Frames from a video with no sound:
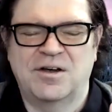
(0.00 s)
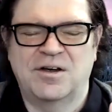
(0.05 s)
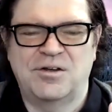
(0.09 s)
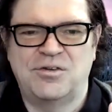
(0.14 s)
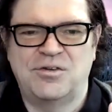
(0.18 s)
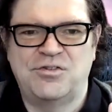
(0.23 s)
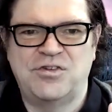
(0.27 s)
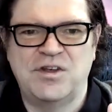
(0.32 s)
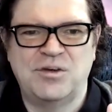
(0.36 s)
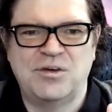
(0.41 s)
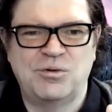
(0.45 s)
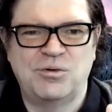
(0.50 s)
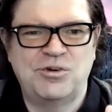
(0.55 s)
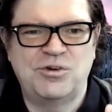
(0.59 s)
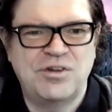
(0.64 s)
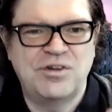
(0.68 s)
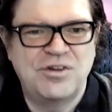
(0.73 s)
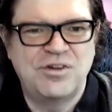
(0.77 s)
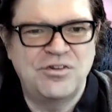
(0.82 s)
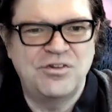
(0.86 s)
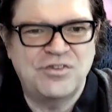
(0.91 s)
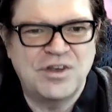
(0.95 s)
z, which
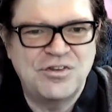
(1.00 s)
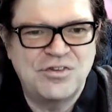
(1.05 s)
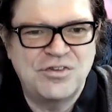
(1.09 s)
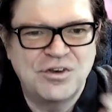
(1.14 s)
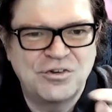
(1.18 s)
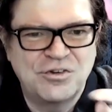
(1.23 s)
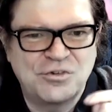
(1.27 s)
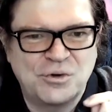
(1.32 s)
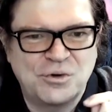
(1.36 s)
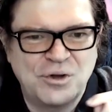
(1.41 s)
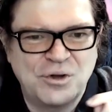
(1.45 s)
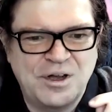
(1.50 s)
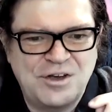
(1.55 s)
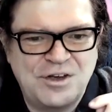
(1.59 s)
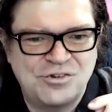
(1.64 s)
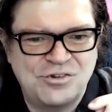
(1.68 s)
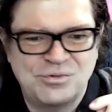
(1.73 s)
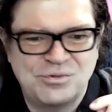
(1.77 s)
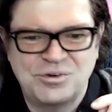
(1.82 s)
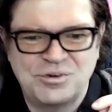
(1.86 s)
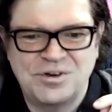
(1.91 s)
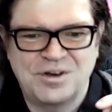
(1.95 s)
in this case here is called
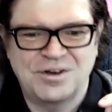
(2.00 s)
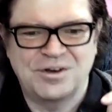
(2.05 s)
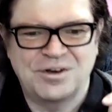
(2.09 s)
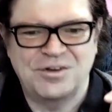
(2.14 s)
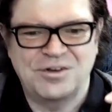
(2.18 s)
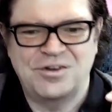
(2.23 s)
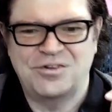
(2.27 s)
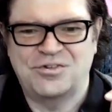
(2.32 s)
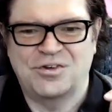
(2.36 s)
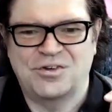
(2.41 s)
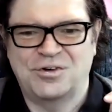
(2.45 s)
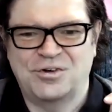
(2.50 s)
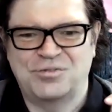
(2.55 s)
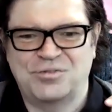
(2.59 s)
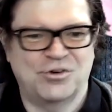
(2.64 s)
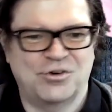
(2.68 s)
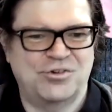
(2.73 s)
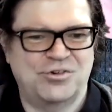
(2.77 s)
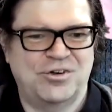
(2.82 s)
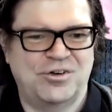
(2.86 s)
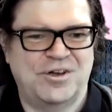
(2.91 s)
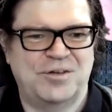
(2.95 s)
h. It's
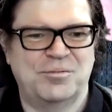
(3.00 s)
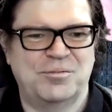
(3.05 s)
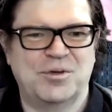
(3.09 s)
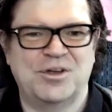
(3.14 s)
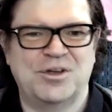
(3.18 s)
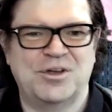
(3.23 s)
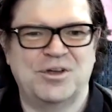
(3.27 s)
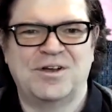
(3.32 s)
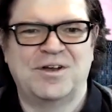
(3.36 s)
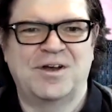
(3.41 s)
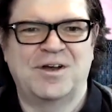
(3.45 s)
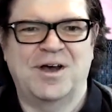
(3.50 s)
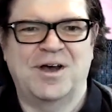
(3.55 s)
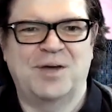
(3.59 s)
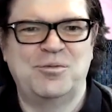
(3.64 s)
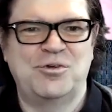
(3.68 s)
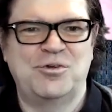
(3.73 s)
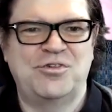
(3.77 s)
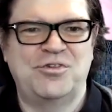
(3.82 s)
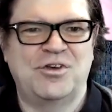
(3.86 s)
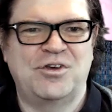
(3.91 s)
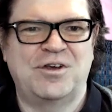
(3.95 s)
unfortunate, but I'm
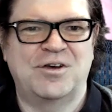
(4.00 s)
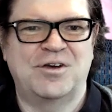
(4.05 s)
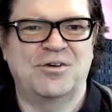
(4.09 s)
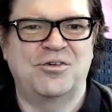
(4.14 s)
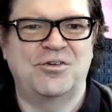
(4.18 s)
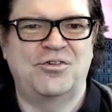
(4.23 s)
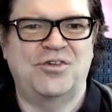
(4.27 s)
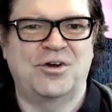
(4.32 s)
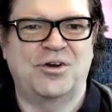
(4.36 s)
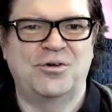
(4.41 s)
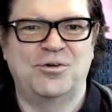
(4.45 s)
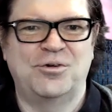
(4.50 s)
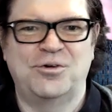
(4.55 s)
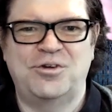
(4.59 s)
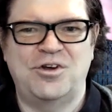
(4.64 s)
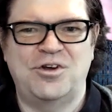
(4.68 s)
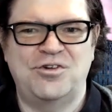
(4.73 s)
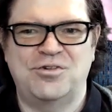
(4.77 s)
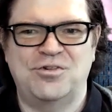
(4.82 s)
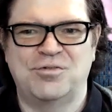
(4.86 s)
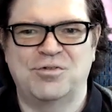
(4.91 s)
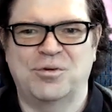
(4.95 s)
using here the standard
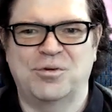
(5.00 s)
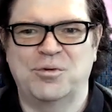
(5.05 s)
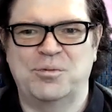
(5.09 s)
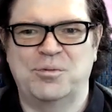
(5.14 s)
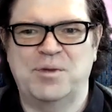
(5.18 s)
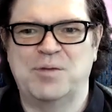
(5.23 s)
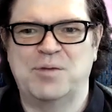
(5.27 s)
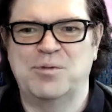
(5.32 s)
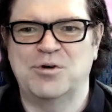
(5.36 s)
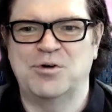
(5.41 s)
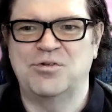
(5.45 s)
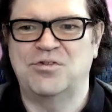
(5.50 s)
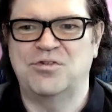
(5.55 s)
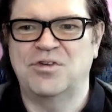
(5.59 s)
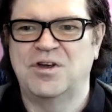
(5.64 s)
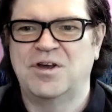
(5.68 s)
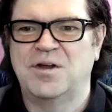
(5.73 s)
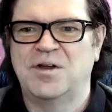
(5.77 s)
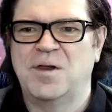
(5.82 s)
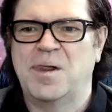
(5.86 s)
notation from the papers.